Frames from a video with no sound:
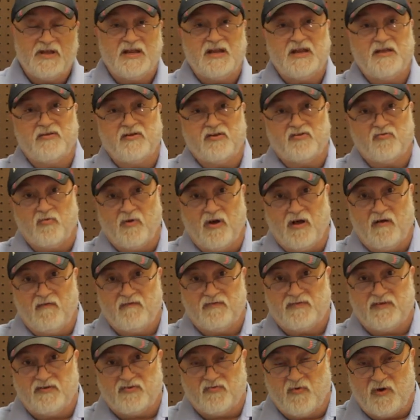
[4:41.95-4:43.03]
in either
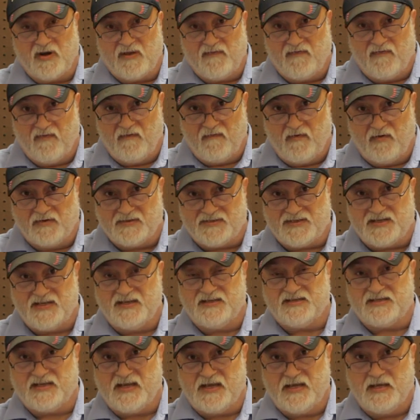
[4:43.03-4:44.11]
12 to 24 volts
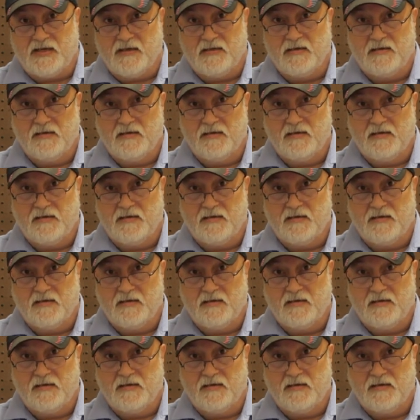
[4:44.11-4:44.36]
DC